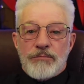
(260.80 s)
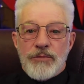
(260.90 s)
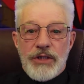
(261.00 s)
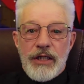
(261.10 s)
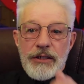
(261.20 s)

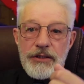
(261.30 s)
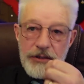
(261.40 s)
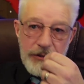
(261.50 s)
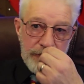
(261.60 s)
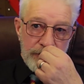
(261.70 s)

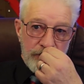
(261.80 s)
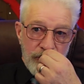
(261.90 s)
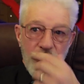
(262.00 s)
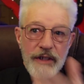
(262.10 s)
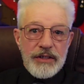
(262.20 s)
tinnitus,
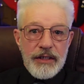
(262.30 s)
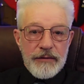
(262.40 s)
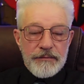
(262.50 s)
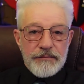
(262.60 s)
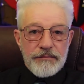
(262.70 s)
what is it?
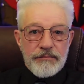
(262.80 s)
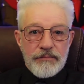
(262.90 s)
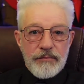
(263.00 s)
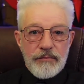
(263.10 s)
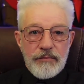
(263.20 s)

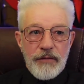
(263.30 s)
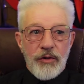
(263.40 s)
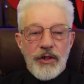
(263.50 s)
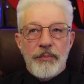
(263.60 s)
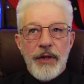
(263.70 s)

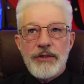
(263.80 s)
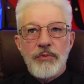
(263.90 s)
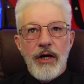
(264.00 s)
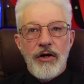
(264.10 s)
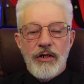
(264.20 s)
The best
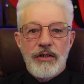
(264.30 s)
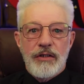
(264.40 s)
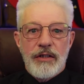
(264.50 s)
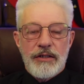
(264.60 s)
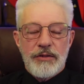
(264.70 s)
way I
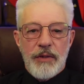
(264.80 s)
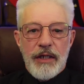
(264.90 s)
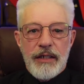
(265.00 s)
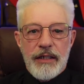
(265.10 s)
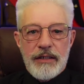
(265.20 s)
can
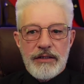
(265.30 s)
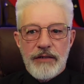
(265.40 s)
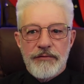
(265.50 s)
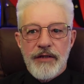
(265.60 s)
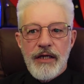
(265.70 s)
explain it is
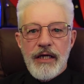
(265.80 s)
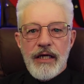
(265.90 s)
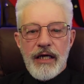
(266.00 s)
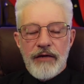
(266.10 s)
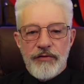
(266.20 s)

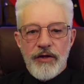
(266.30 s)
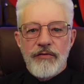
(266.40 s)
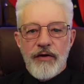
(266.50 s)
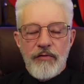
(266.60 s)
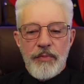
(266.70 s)
if
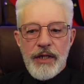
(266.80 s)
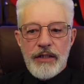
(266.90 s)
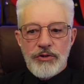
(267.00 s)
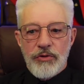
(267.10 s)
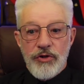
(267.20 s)
you've ever been
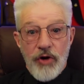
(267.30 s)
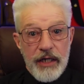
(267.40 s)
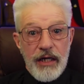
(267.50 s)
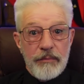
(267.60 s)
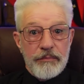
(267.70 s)
into a
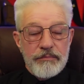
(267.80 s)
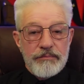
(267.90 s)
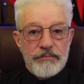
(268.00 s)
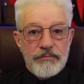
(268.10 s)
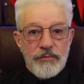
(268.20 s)
nightclub
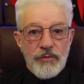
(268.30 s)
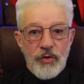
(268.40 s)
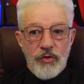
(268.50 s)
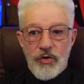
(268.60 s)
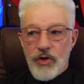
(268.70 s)

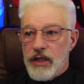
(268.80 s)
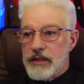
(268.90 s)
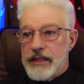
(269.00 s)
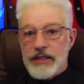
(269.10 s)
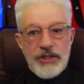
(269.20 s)
or a
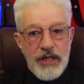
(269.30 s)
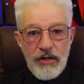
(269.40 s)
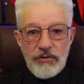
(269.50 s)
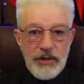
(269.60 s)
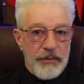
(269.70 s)

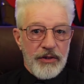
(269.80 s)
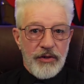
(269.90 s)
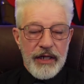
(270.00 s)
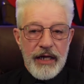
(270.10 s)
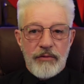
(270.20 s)
disco, something
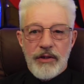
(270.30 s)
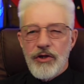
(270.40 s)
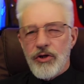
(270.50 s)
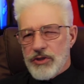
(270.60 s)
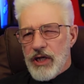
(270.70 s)
like that, with
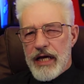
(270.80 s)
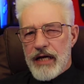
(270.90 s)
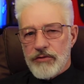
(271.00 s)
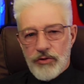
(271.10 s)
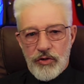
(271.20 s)
lots of
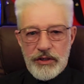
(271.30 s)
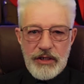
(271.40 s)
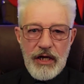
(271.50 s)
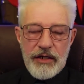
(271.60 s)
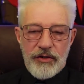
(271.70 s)
loud noise
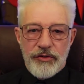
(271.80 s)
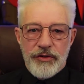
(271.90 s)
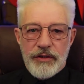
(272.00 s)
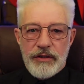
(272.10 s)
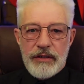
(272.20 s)
going
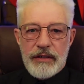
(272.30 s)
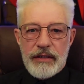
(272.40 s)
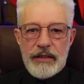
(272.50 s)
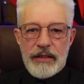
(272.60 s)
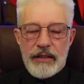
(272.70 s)
on,
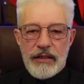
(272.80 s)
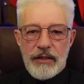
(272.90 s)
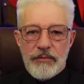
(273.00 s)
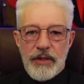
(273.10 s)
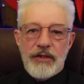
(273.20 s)

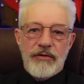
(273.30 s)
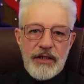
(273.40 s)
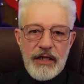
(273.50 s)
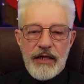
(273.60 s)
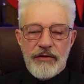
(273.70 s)
and you're
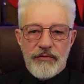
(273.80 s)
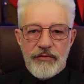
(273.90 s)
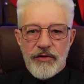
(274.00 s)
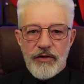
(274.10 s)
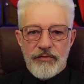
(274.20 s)
in there
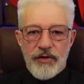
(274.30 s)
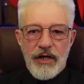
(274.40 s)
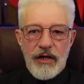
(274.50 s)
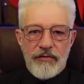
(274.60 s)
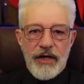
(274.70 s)
for a
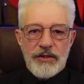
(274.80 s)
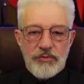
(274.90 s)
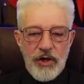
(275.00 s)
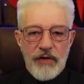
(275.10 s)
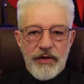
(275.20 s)
couple of hours,
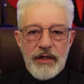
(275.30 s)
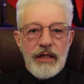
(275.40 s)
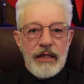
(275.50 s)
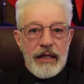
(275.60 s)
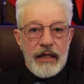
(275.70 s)
whatever,
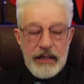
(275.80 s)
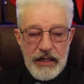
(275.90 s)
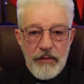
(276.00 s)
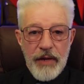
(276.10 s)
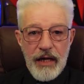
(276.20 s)
and you
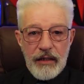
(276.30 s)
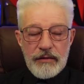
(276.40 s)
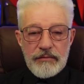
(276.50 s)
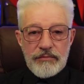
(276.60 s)
come out